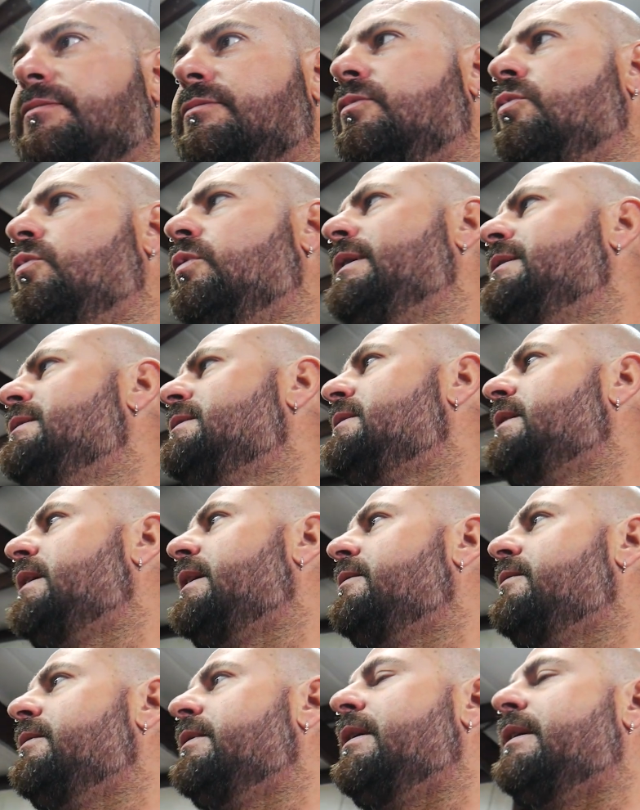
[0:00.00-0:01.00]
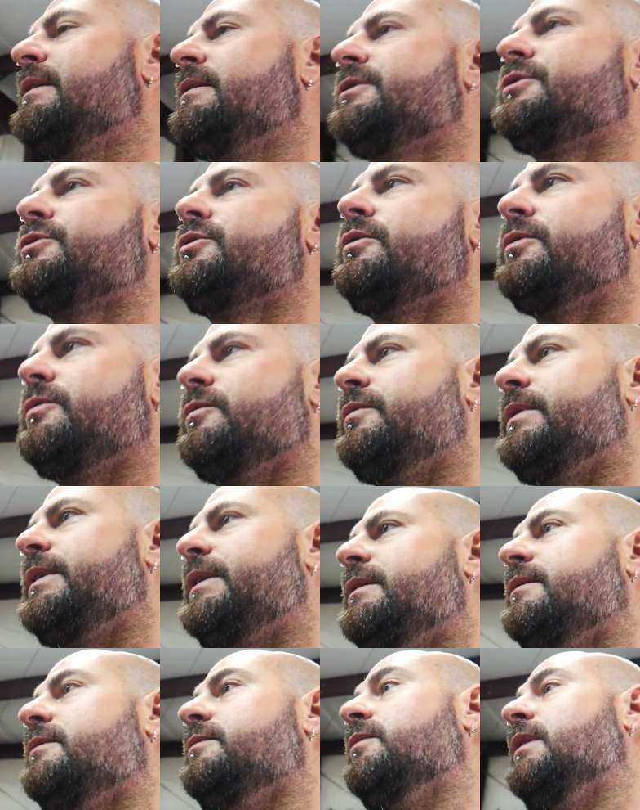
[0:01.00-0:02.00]
Wednesday. We had a short
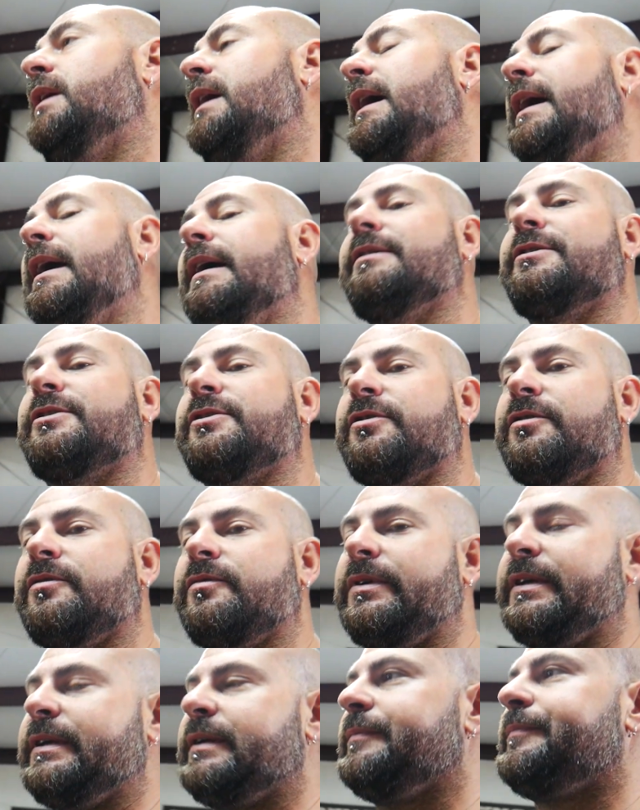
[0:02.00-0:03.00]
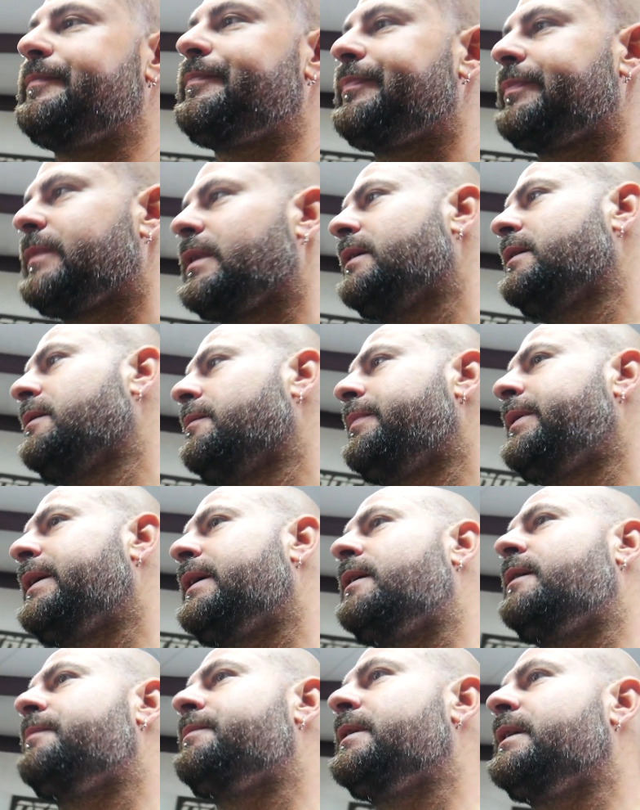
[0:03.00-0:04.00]
week. Well, I had a short week, and I'm
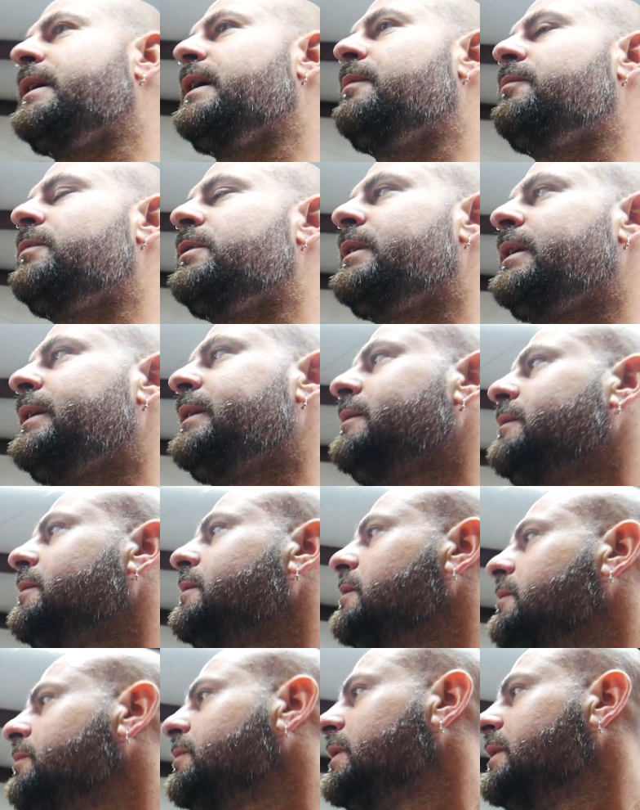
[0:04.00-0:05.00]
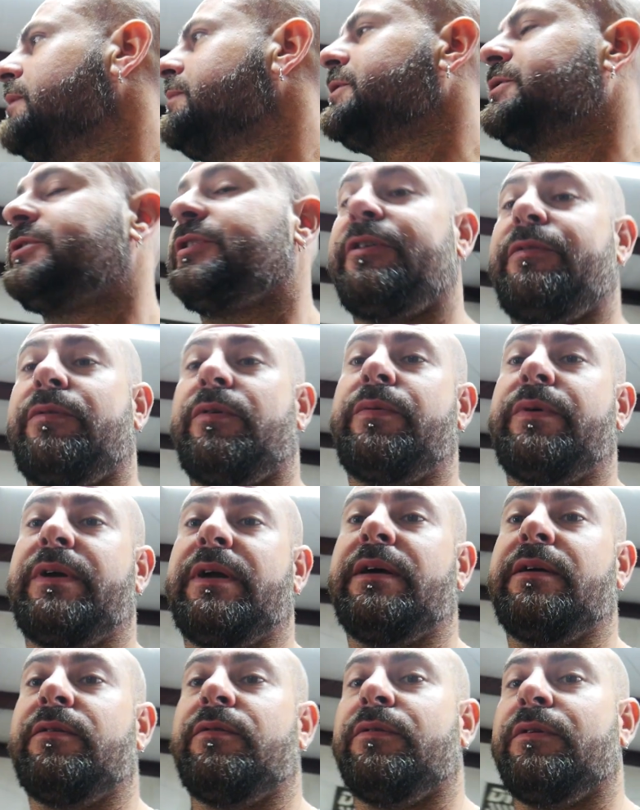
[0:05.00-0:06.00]
picking up the camera late, but let me show you what we
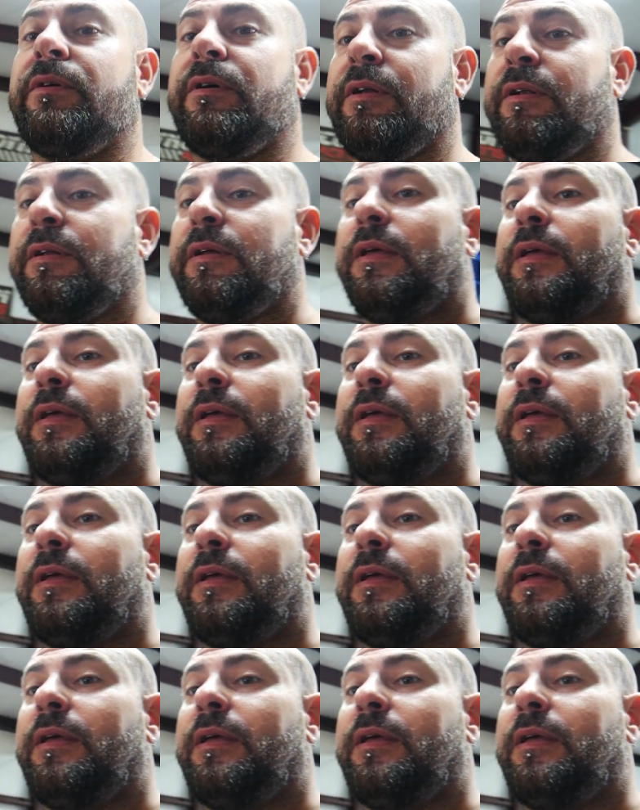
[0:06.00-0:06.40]
got going on.